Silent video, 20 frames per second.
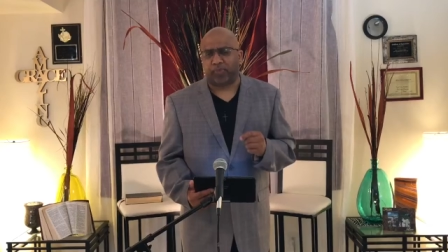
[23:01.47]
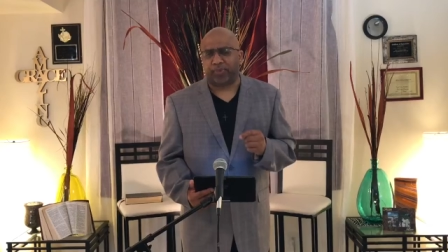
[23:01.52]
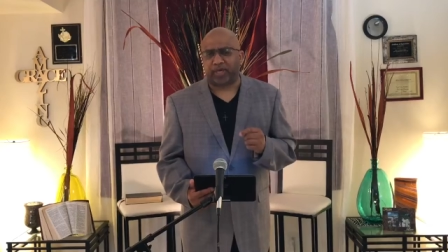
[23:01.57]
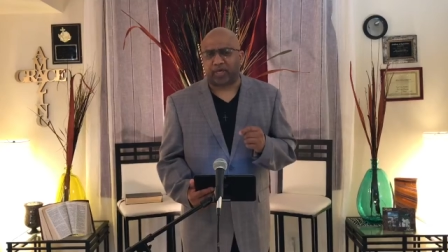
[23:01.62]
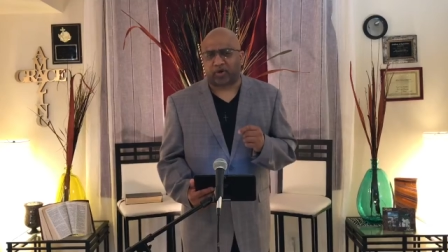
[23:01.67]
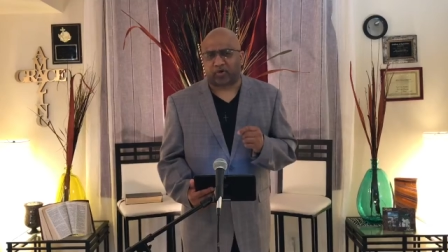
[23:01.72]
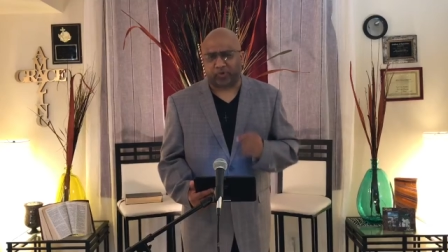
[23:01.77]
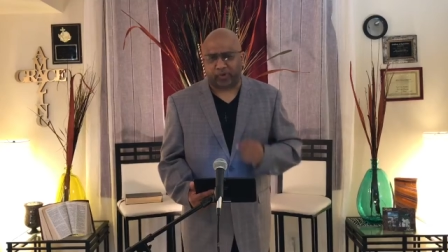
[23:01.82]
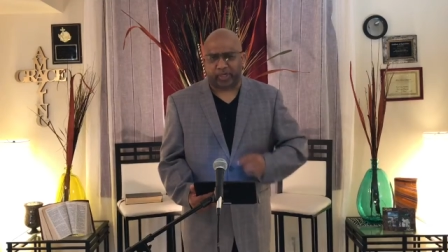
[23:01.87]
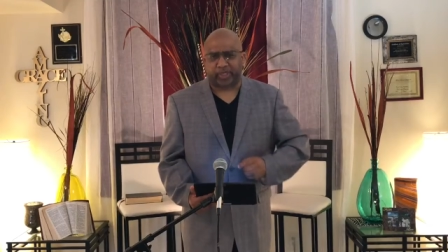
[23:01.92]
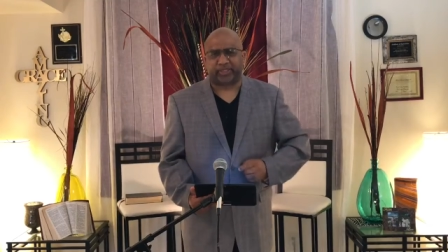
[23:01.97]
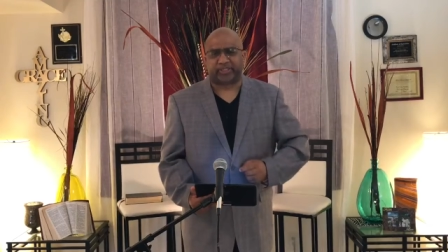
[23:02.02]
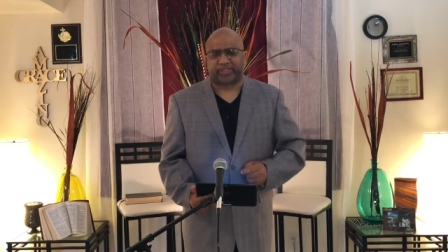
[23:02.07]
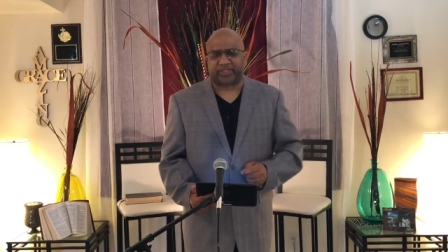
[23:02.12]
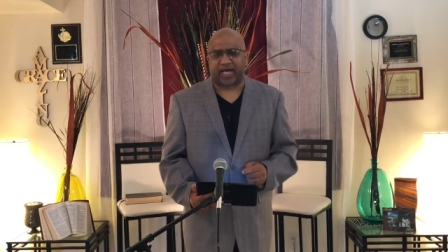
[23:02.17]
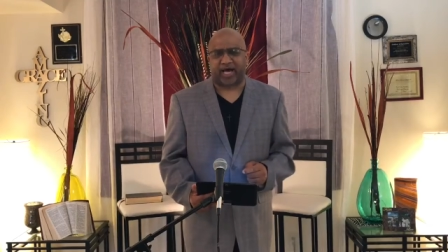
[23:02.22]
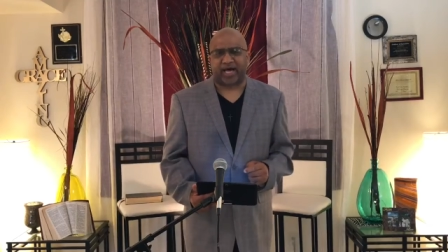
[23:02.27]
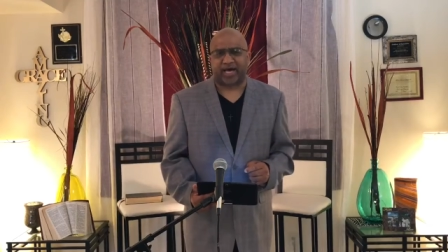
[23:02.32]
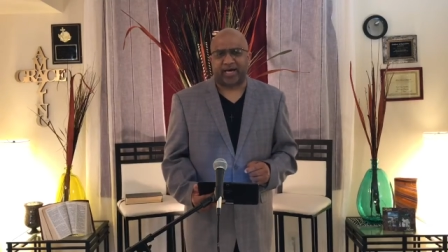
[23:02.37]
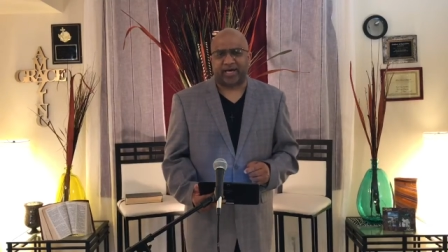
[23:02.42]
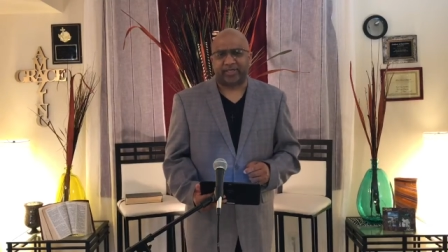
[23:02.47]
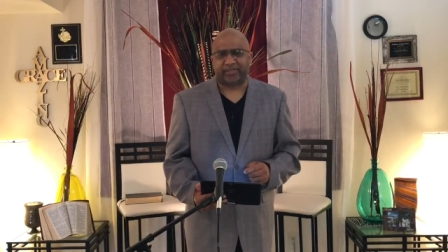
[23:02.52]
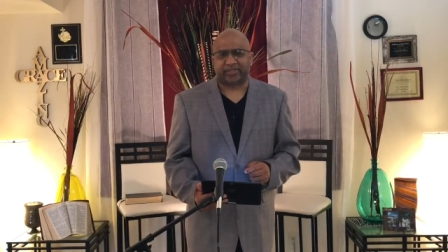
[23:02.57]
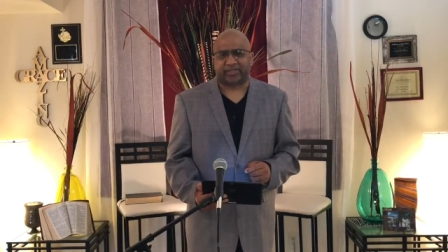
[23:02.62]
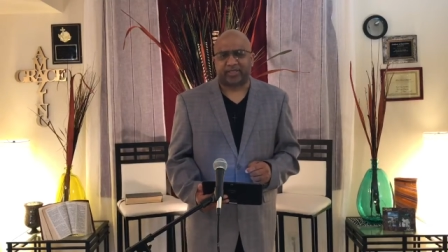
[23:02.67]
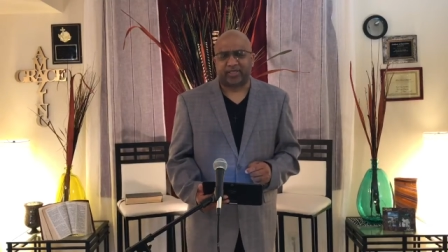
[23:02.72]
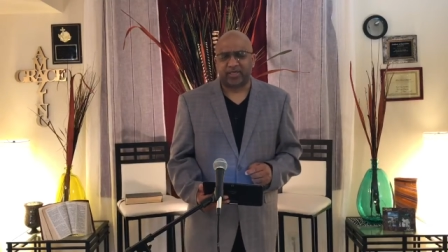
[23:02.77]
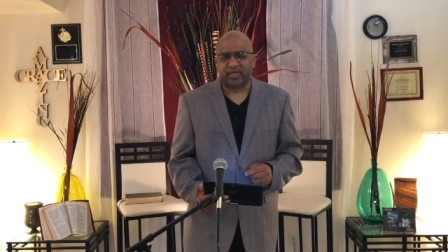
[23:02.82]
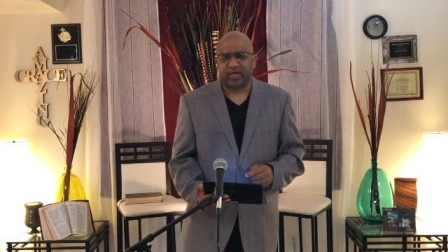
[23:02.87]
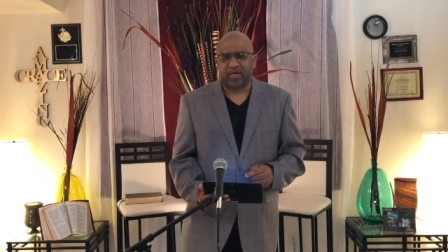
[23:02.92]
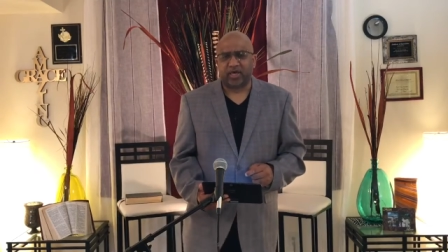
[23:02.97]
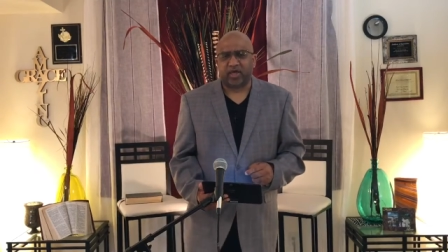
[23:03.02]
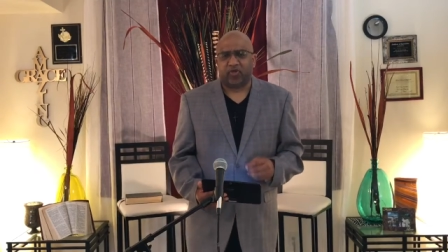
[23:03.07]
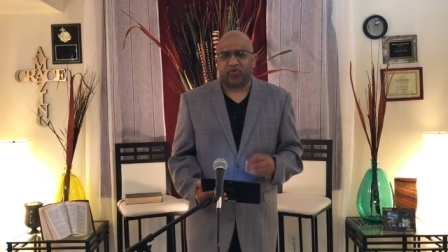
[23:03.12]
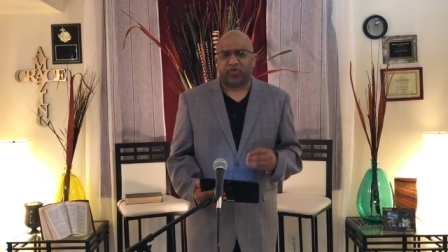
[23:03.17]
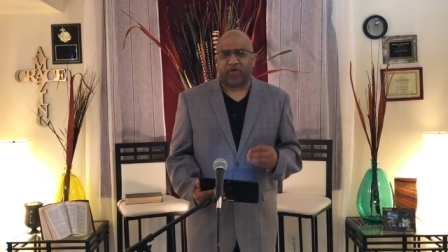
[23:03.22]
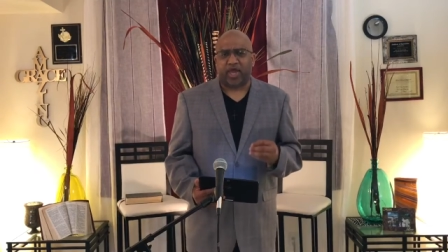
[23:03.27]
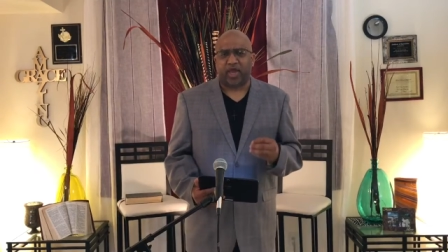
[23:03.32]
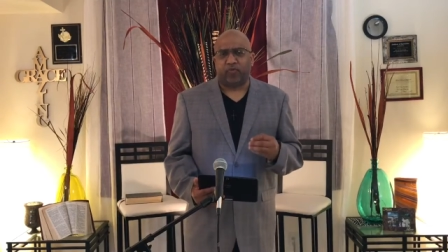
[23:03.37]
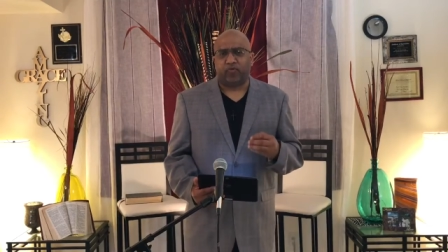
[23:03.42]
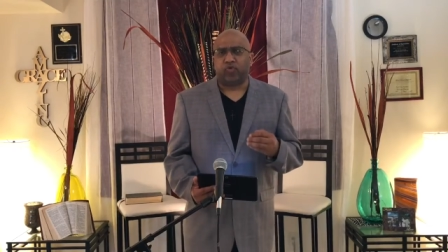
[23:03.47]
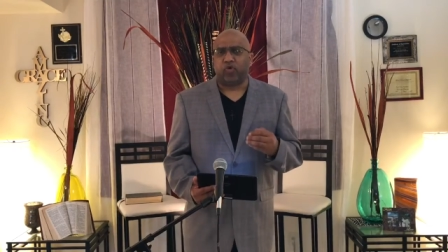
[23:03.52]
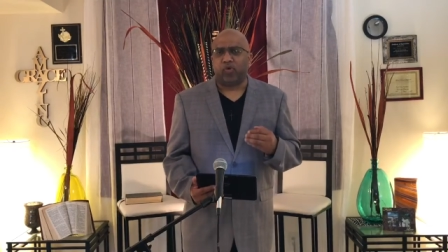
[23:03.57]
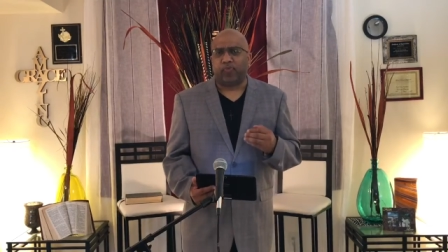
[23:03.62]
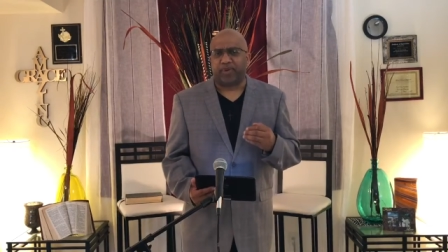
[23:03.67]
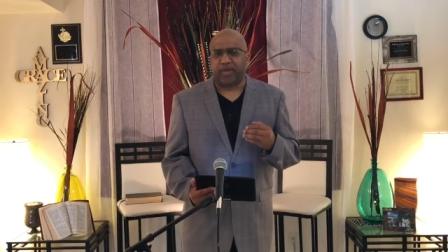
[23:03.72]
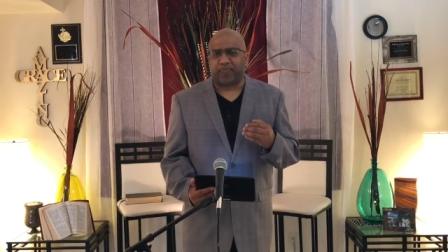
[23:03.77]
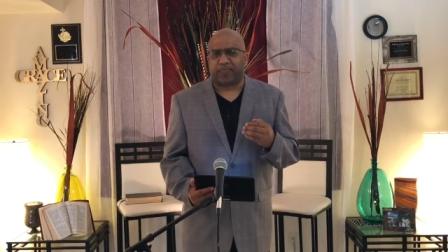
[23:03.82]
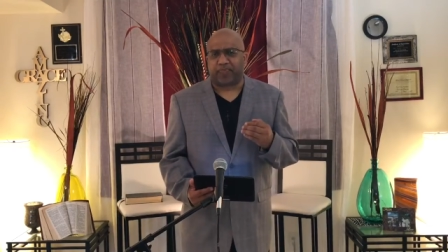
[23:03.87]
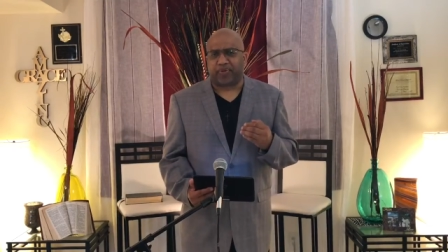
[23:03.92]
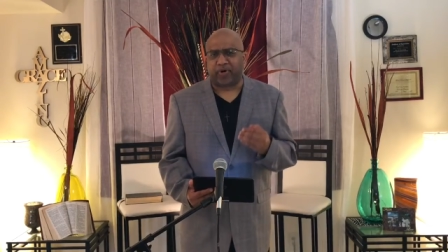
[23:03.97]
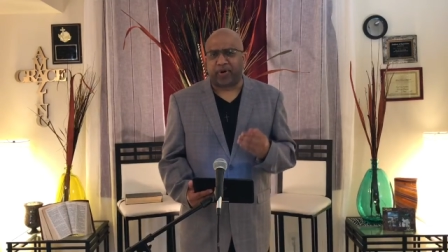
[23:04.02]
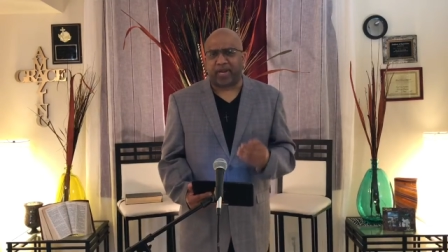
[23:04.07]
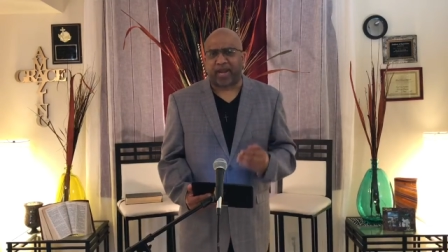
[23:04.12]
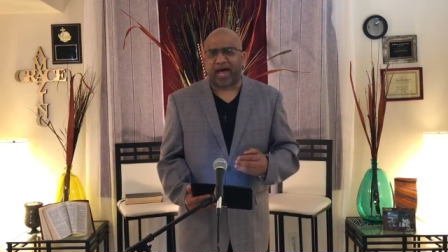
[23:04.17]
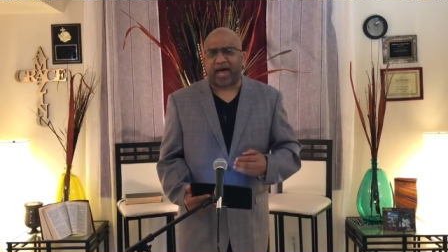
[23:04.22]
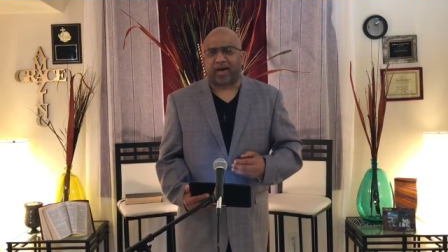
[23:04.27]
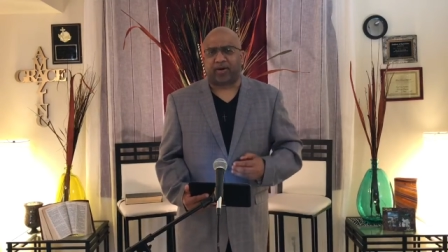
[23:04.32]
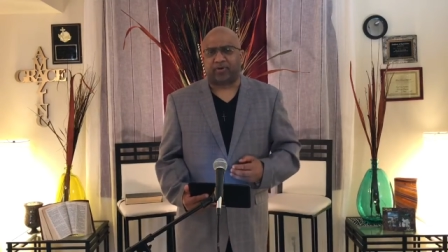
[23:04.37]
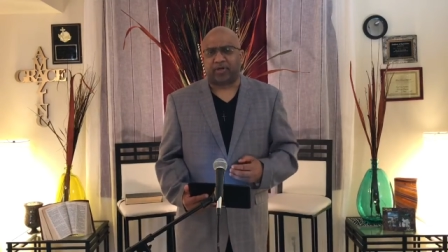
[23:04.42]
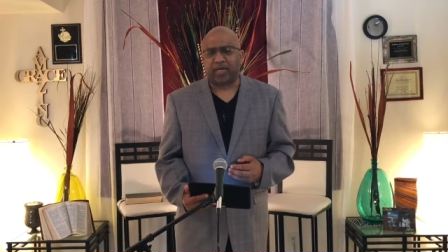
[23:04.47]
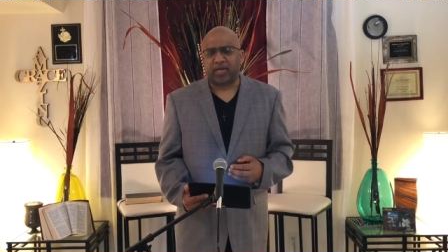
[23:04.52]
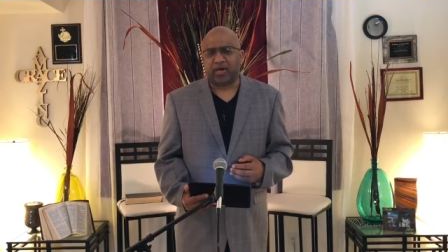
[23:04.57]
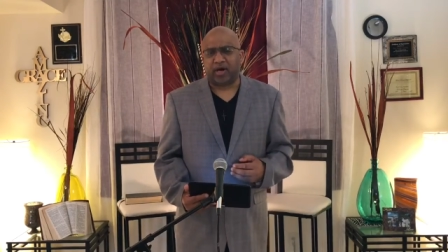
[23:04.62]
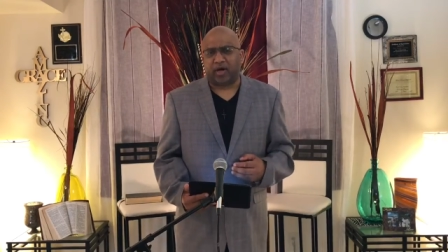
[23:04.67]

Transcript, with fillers: be criticized. They will be put out